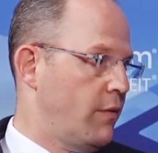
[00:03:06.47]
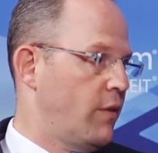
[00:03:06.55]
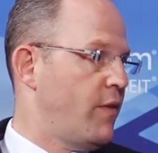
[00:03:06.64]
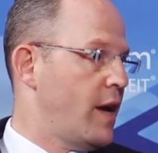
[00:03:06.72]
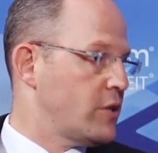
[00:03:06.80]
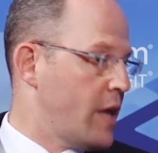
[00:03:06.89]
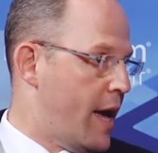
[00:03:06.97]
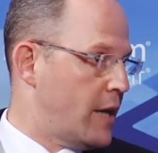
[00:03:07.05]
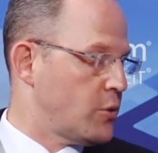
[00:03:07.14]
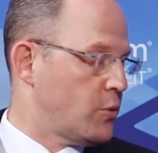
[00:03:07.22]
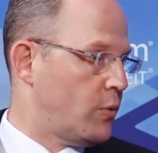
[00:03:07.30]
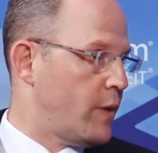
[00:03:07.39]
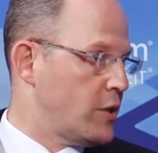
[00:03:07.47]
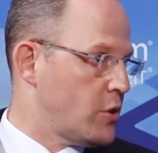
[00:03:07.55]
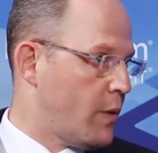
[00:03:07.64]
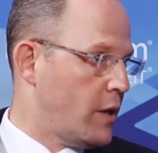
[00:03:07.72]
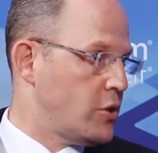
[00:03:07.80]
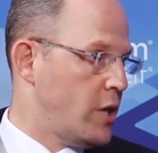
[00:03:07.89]
the fast casual
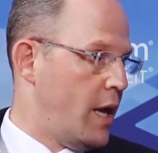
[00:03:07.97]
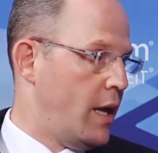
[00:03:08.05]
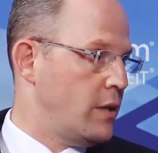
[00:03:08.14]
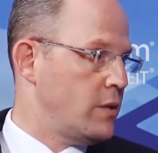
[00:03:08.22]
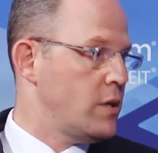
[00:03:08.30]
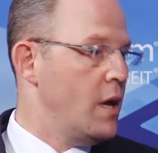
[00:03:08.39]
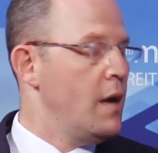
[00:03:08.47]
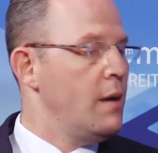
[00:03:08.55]
restaurant chains,